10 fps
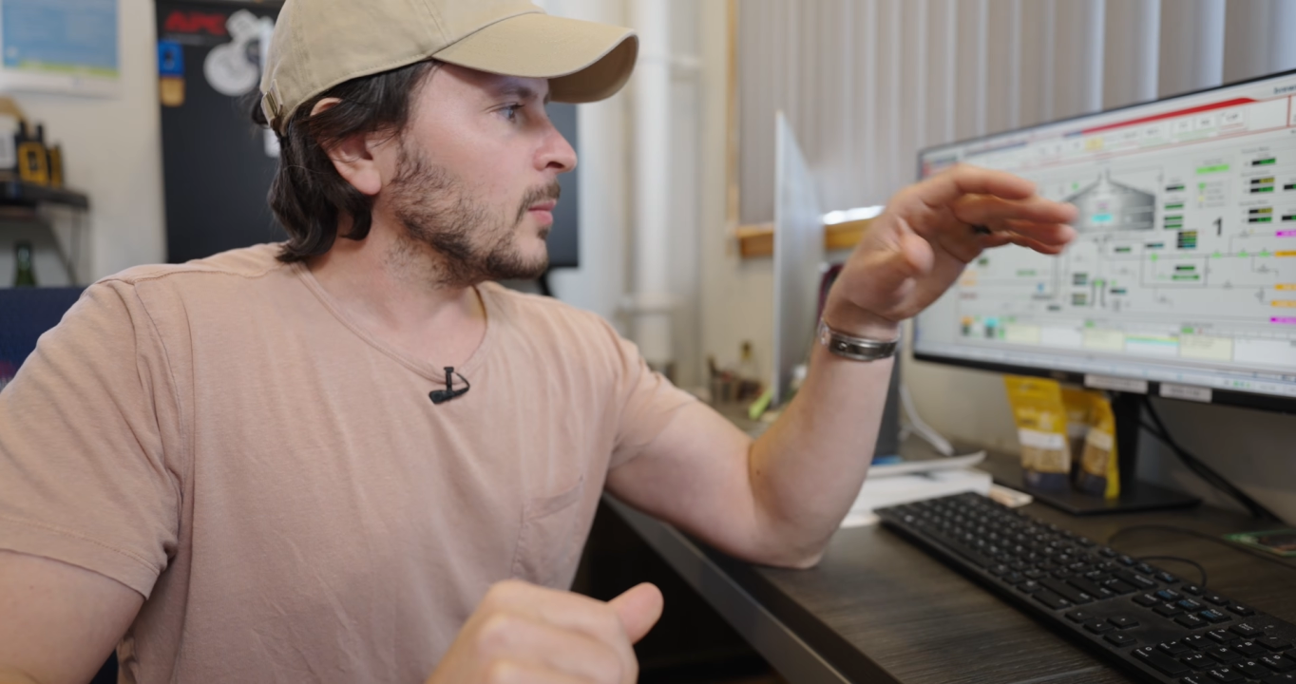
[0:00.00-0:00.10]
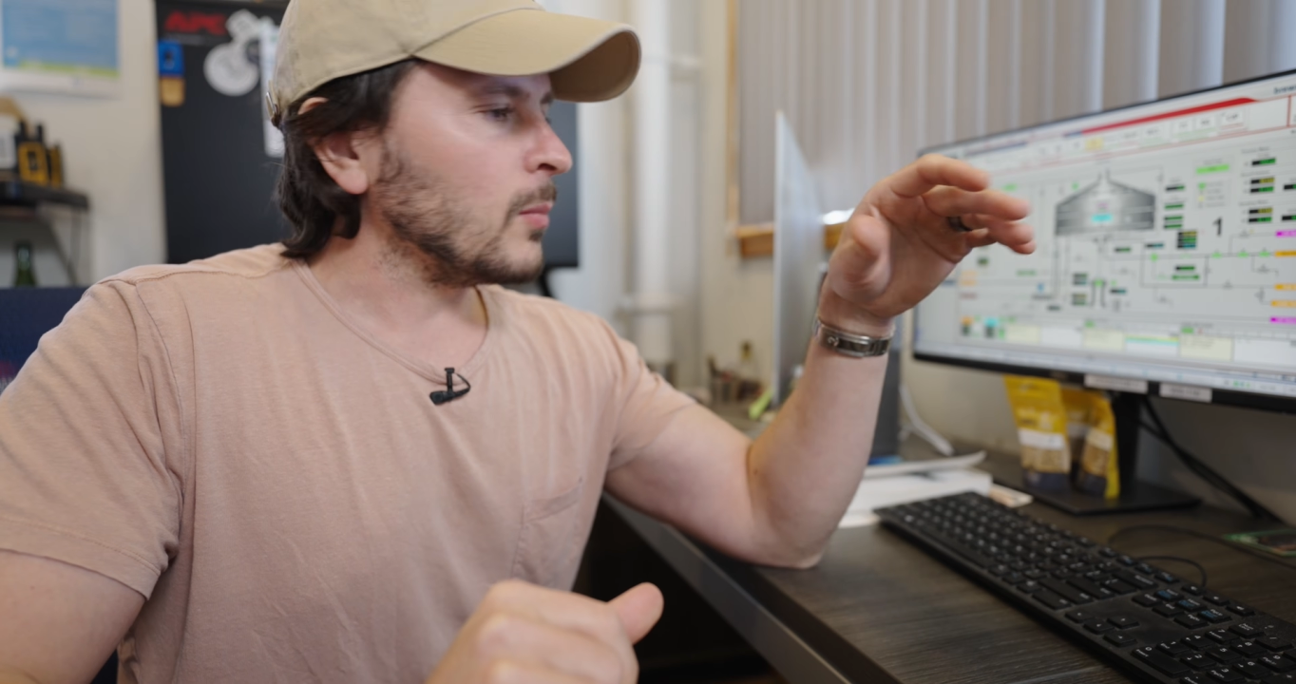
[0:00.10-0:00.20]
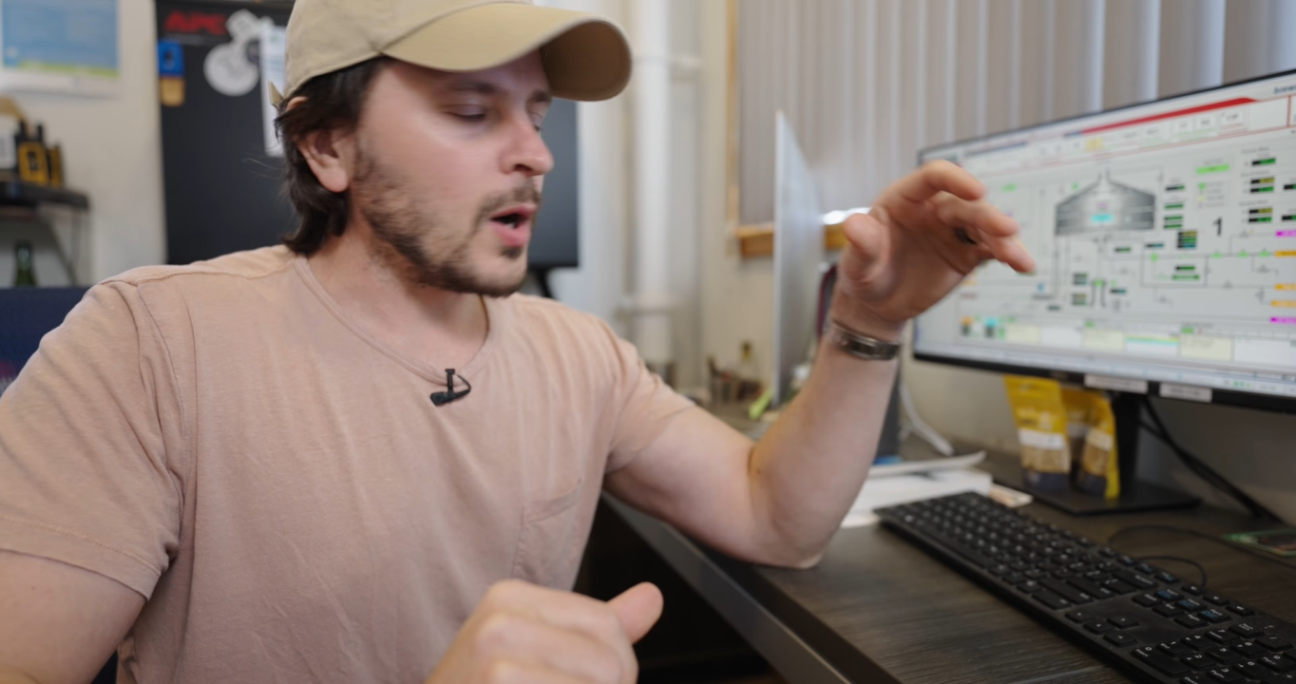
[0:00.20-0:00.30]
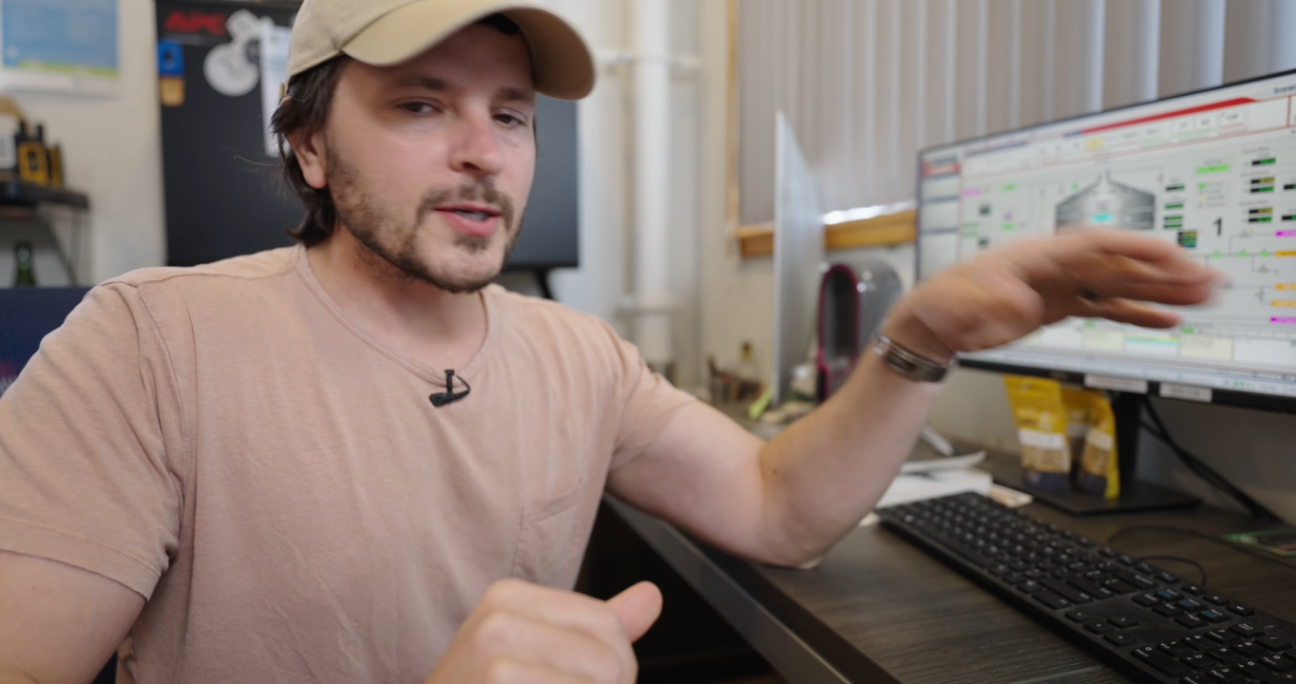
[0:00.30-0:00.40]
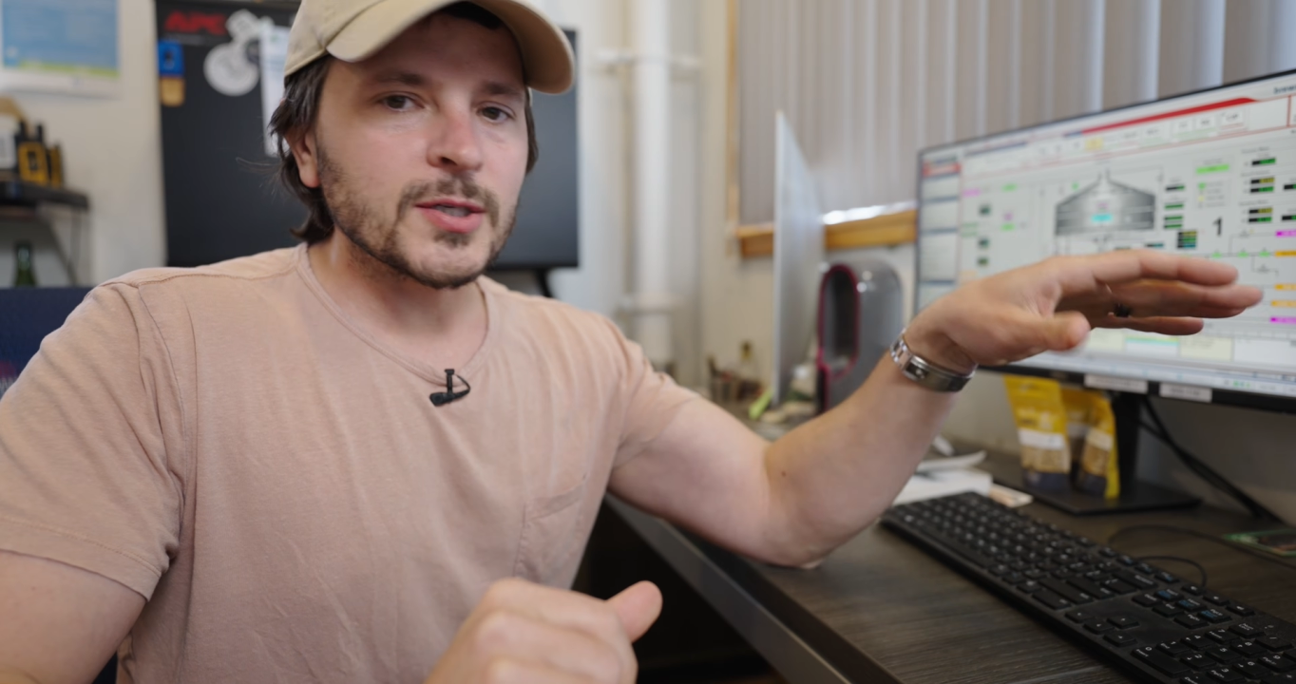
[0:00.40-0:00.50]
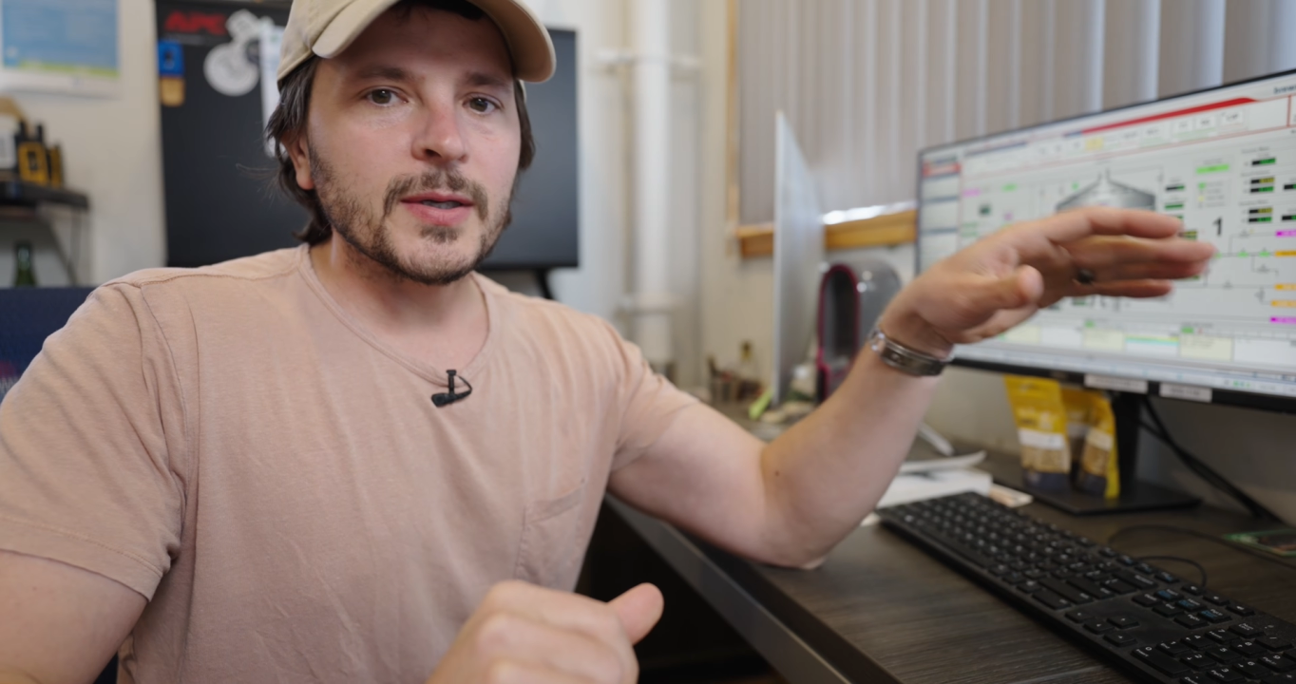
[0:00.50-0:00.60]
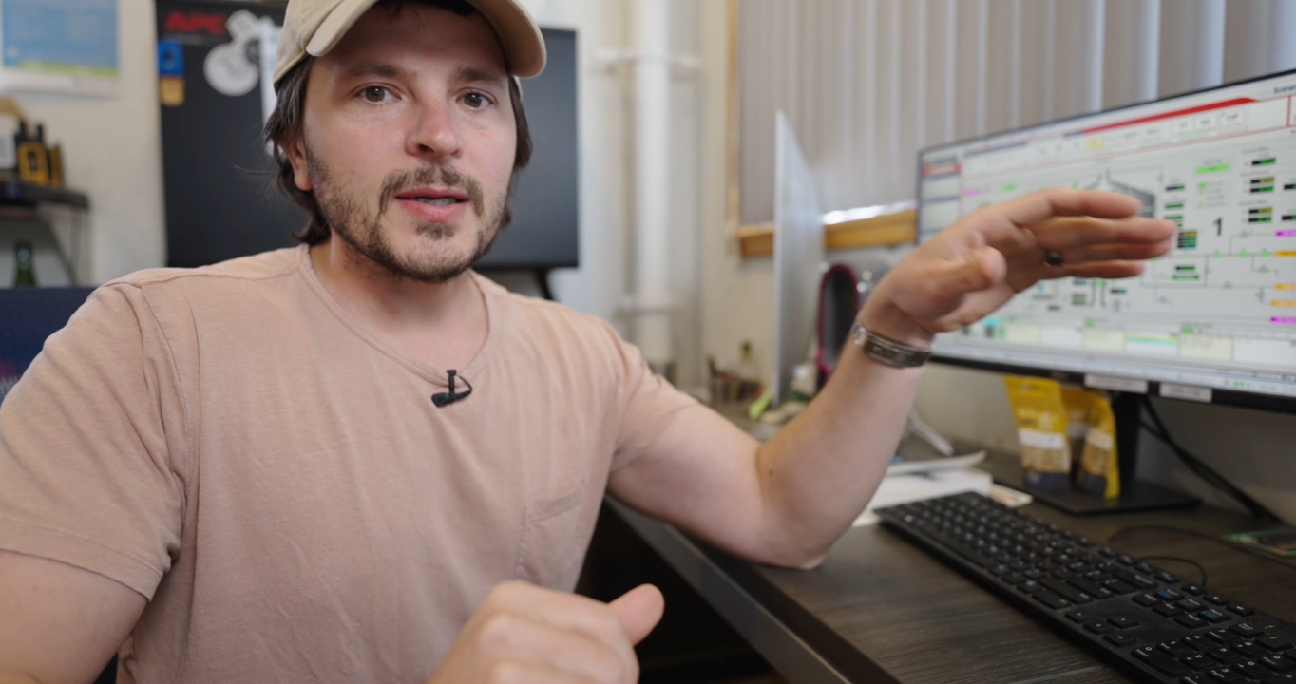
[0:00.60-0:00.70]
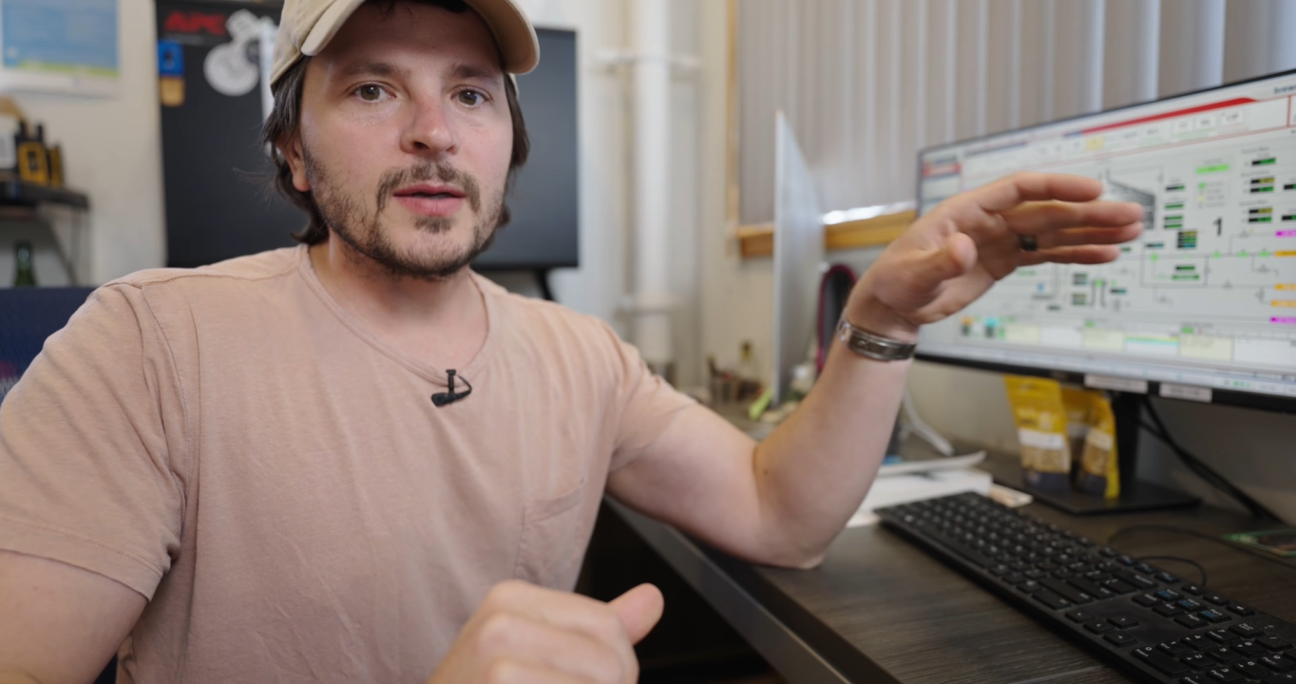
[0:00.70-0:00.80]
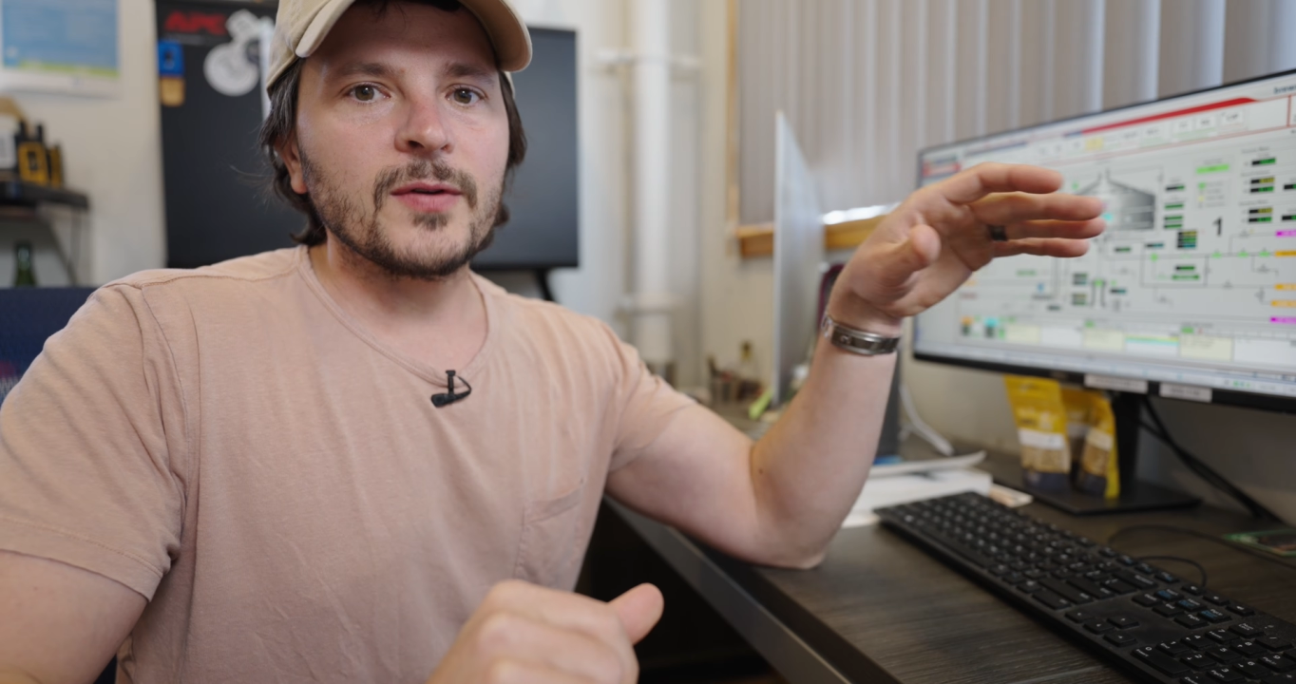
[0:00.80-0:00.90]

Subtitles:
modulating